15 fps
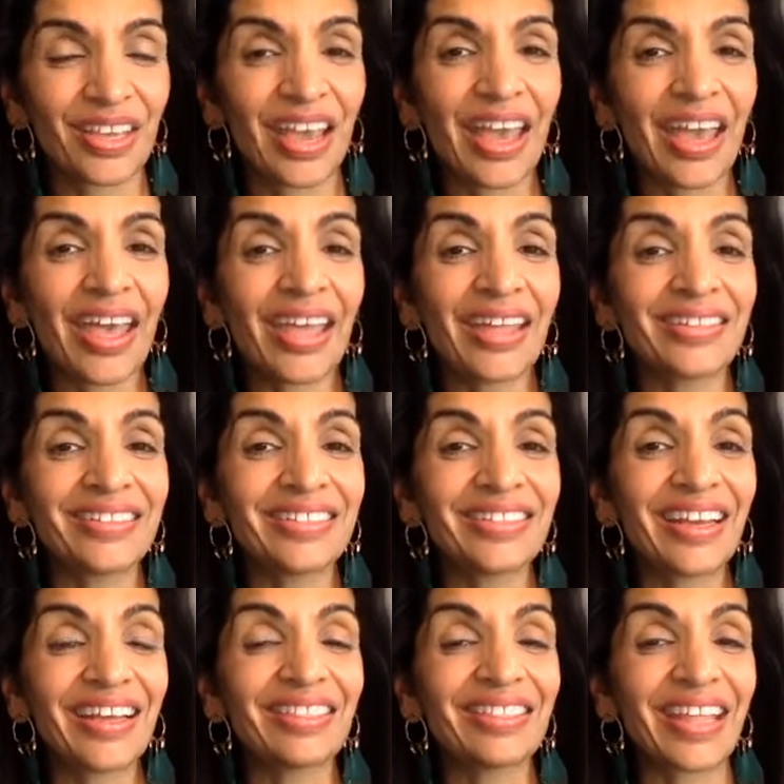and
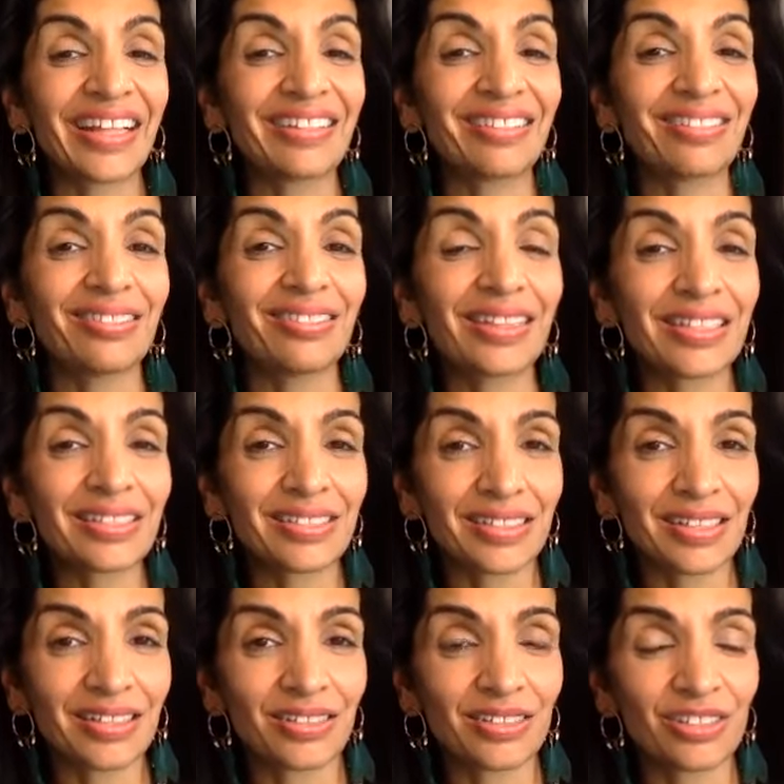they
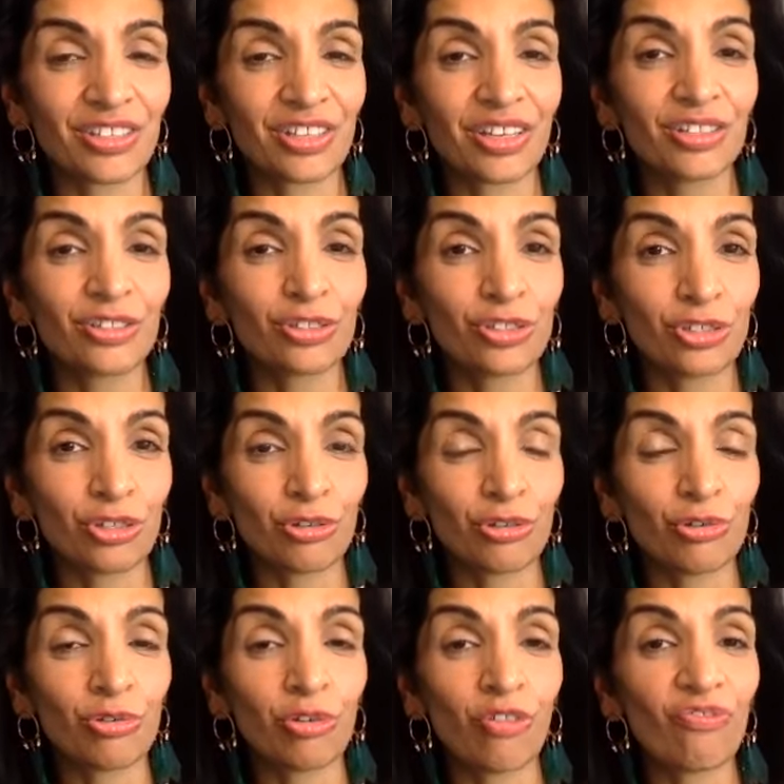listened
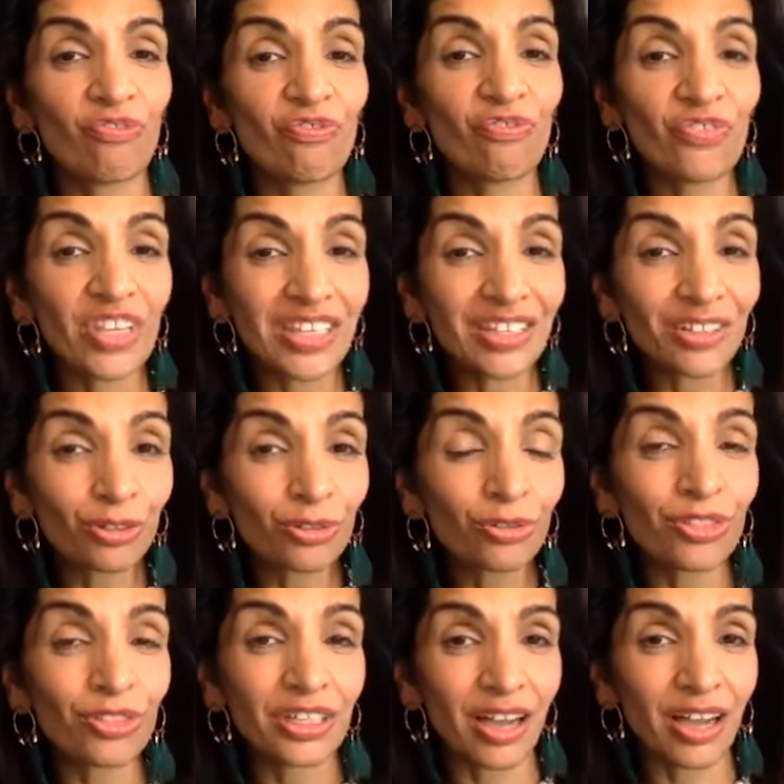to feel
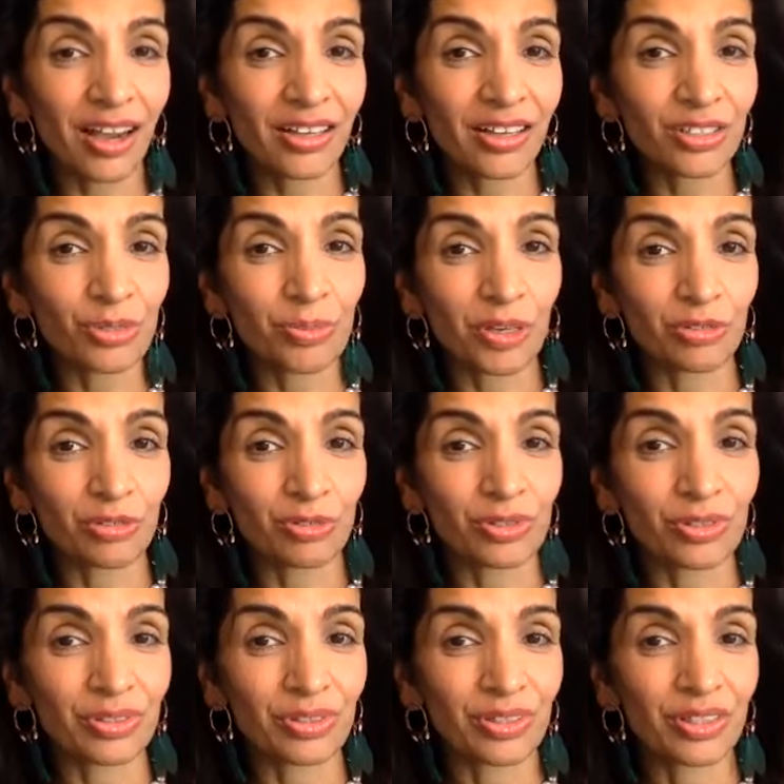the
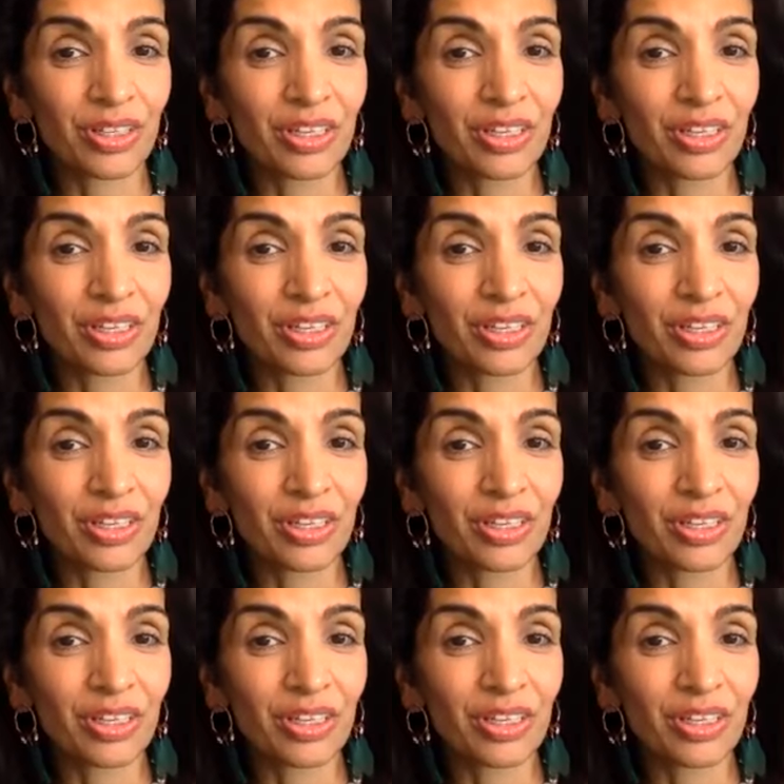cosmos,